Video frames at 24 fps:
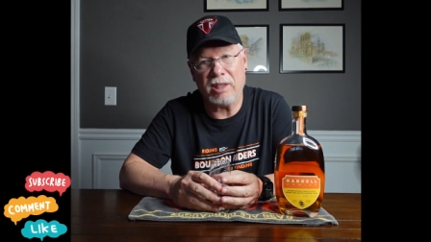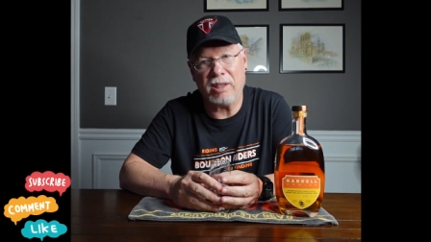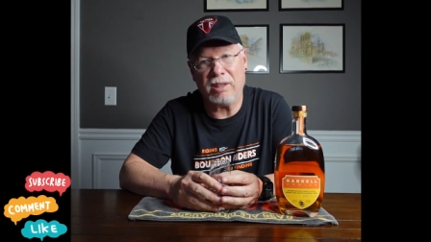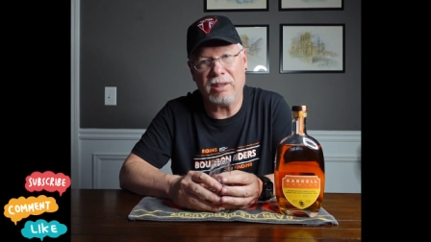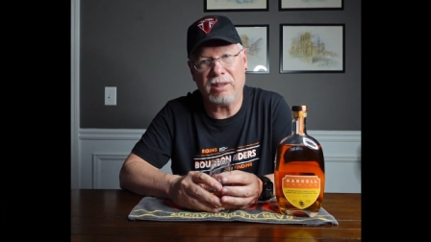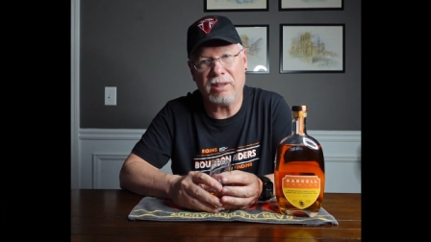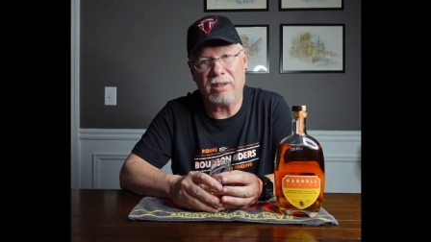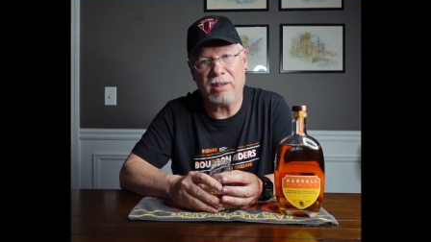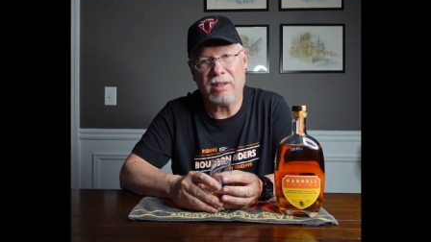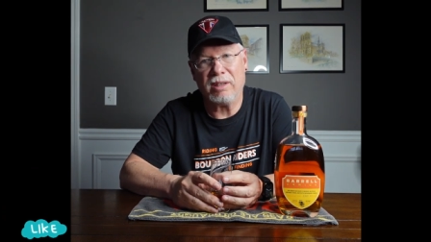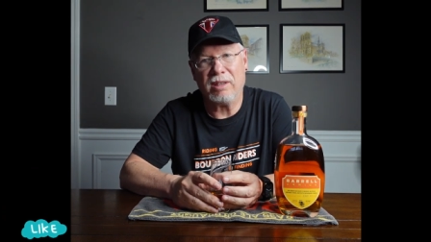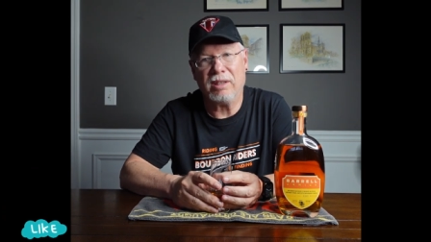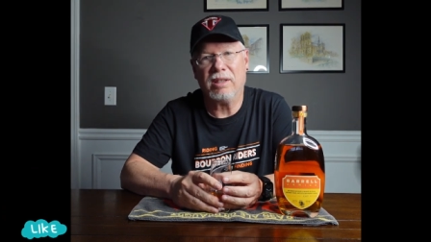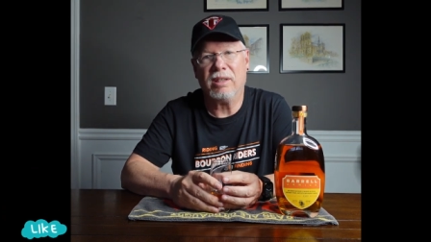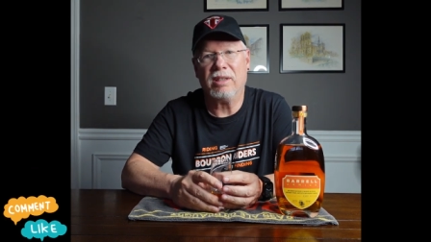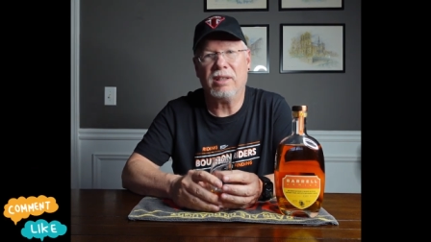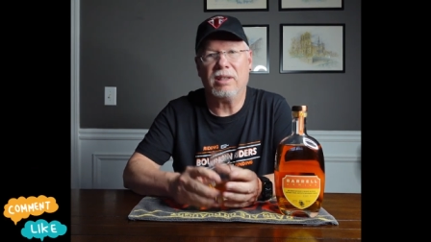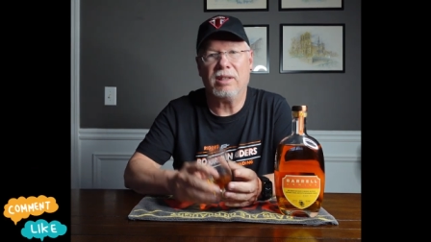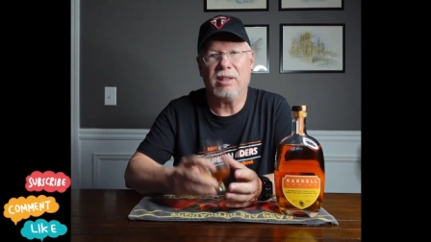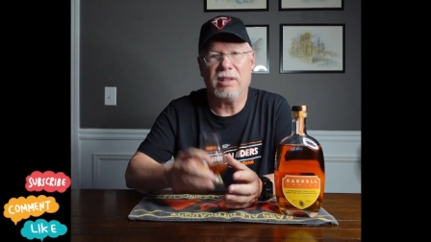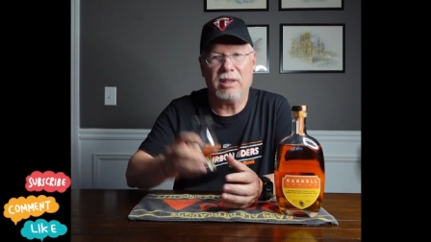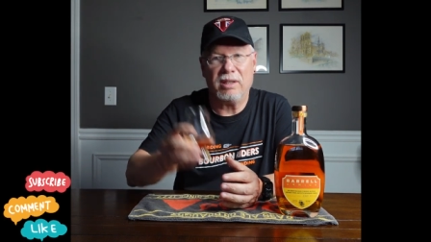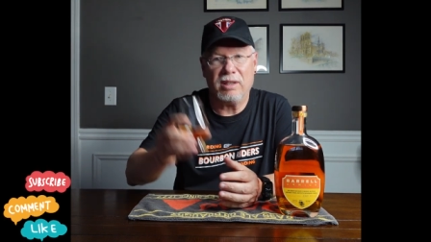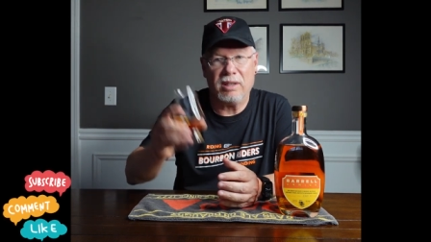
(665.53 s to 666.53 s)

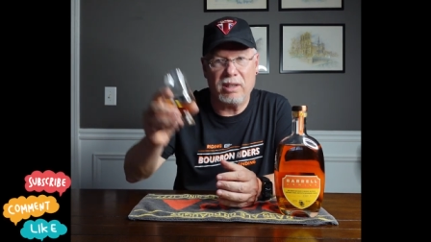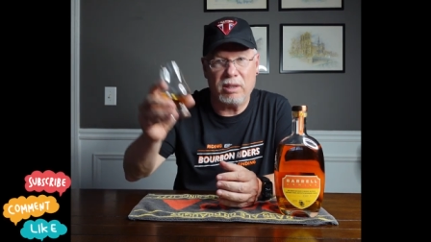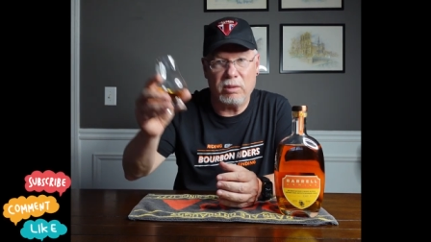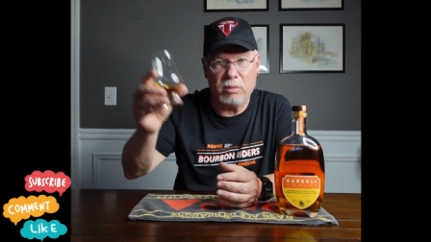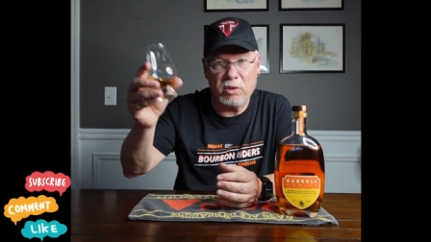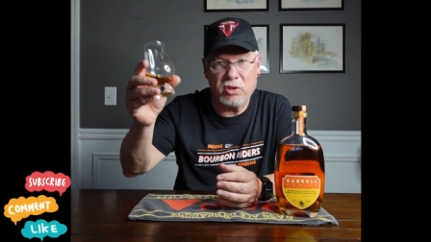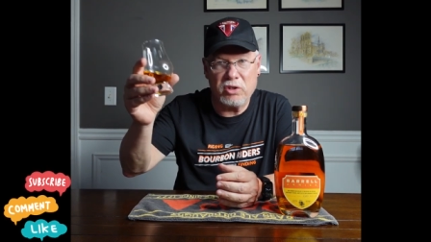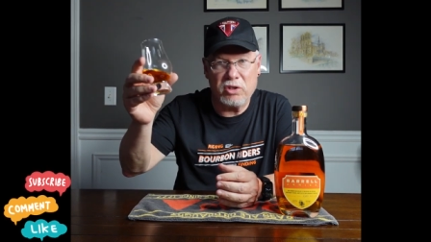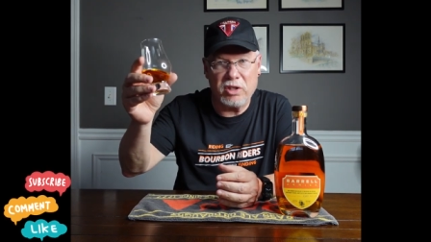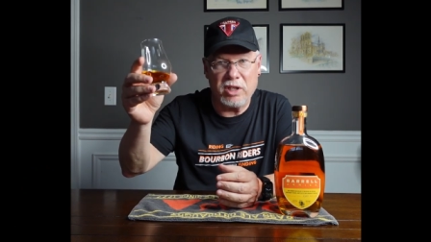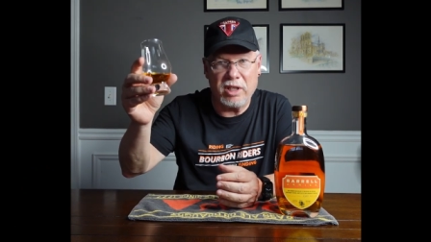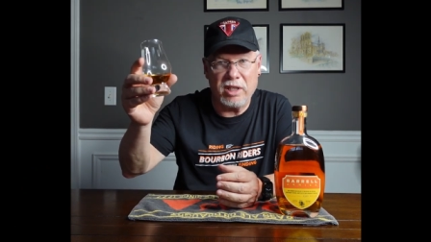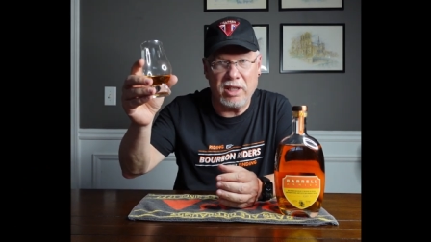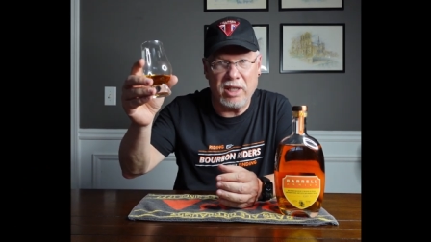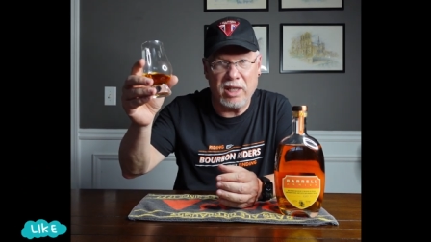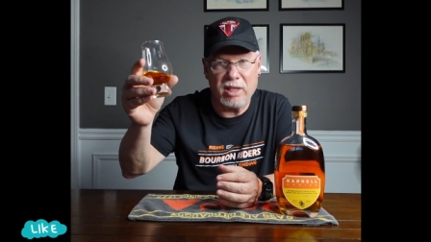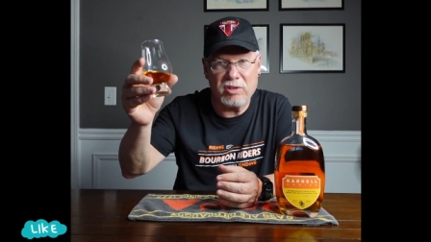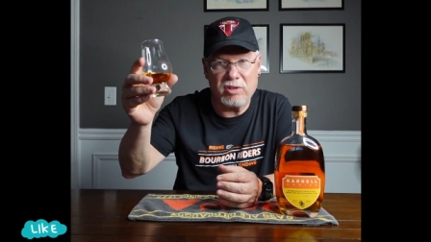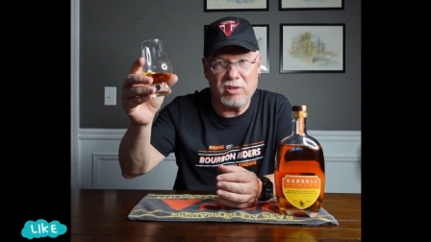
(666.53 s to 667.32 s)
and we'll see you next